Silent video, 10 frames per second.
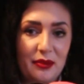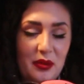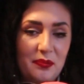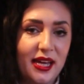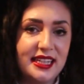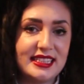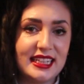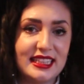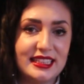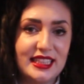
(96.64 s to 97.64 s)
But
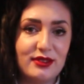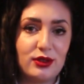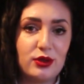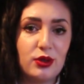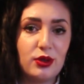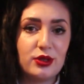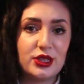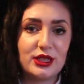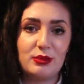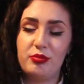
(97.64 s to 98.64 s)
basically they're
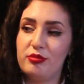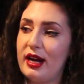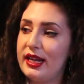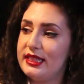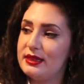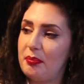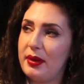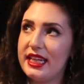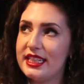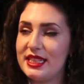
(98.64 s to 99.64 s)
gorgeous, bright,
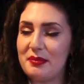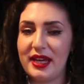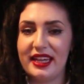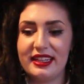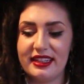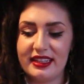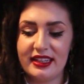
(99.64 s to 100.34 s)
peachy pink,